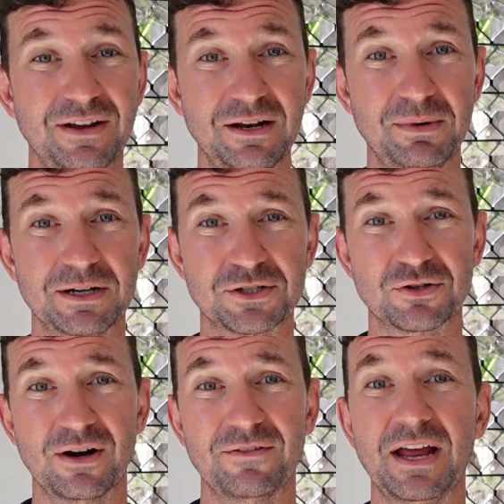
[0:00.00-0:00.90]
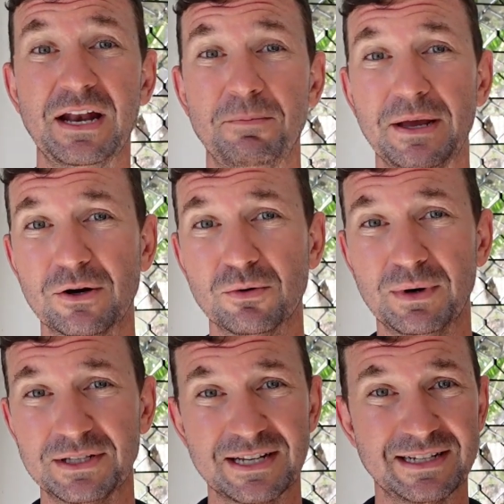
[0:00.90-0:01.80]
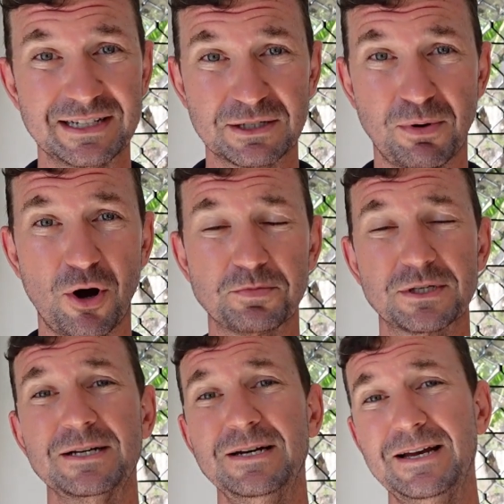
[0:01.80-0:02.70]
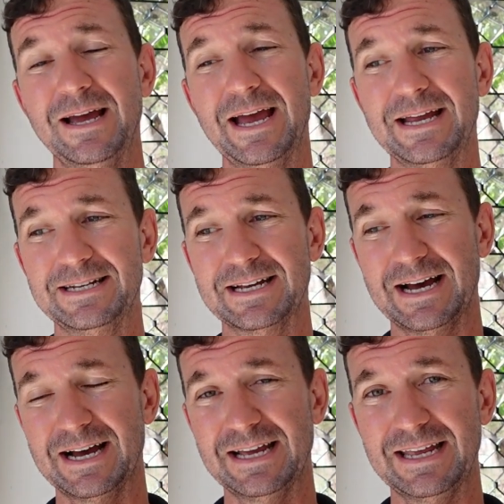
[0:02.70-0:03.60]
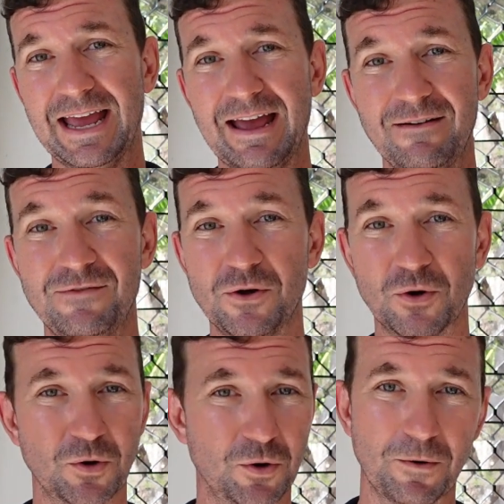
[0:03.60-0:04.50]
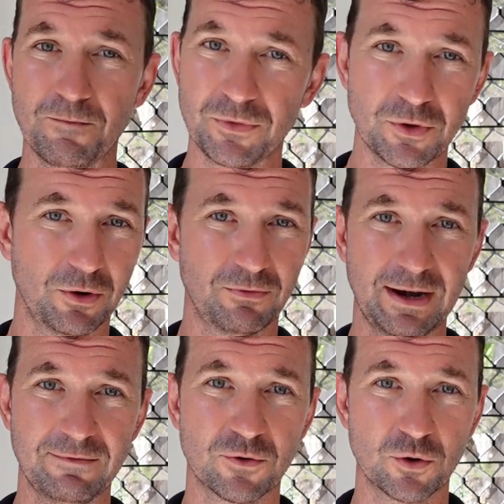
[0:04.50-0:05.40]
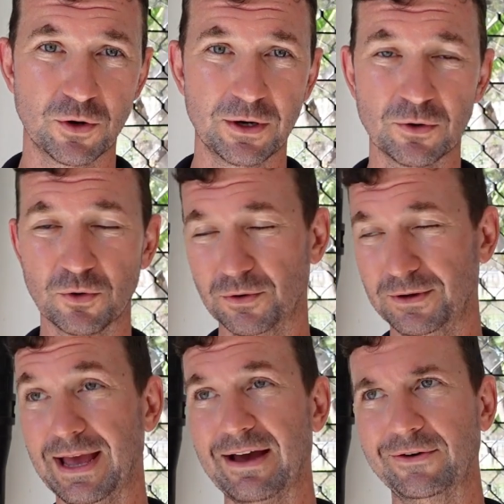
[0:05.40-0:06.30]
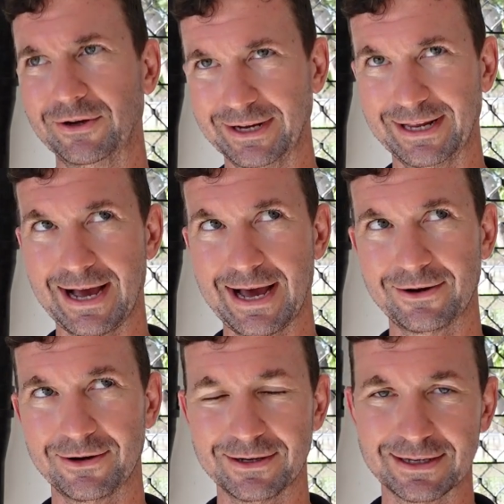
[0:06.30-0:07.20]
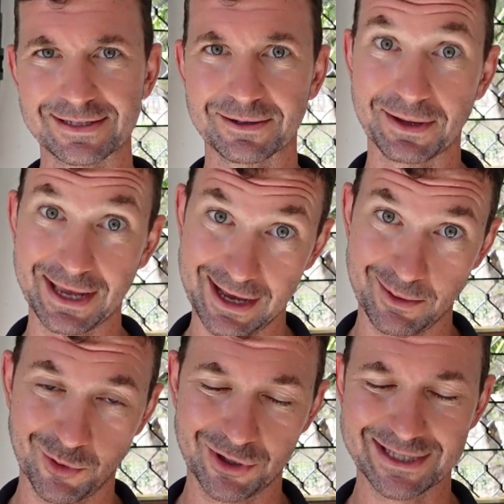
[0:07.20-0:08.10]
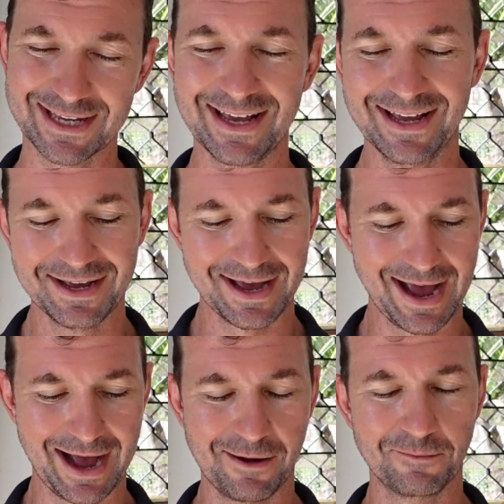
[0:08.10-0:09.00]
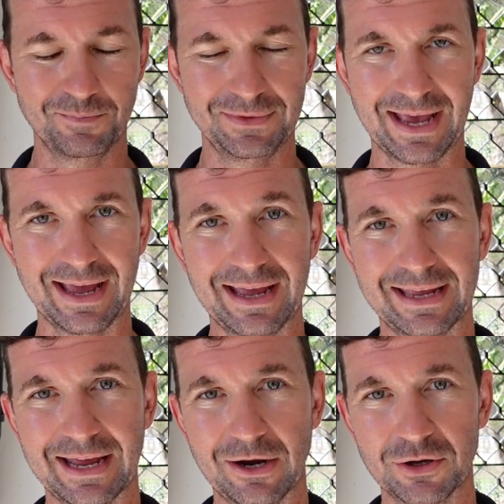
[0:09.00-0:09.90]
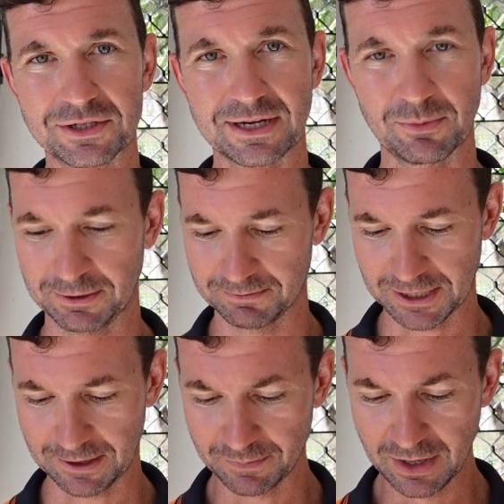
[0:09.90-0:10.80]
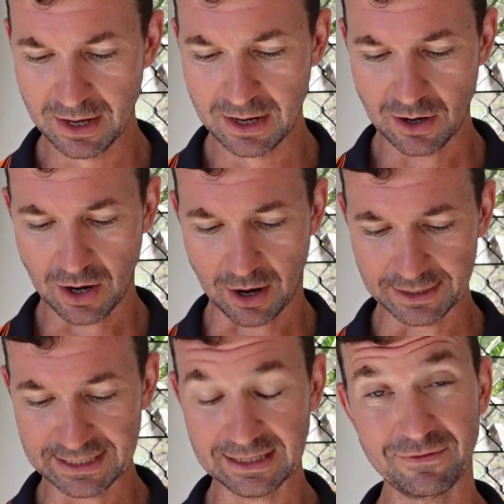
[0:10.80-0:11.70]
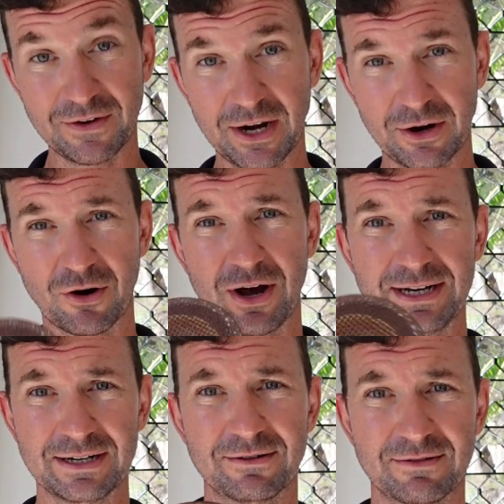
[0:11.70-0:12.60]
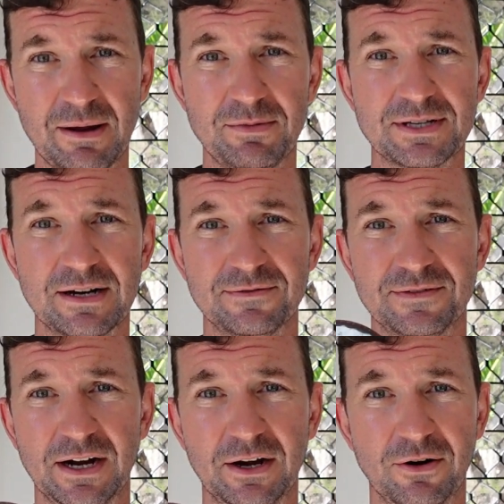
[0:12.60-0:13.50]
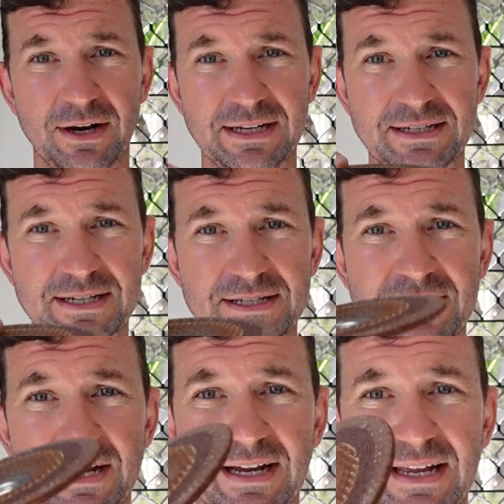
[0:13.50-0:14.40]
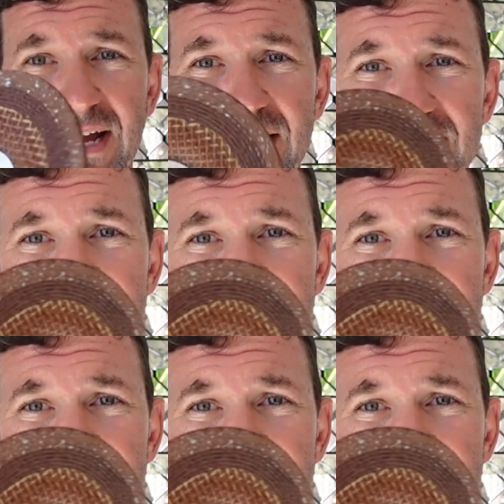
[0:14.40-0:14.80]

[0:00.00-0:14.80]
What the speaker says: in a bit of strife and a pickle once that disc pops. And yeah, if you're not ready for it, or you haven't got a guard on like some cowboys, yeah, it can hurt someone. So ideally, if you're going to grind, grab yourself a grinding disc. Okay, so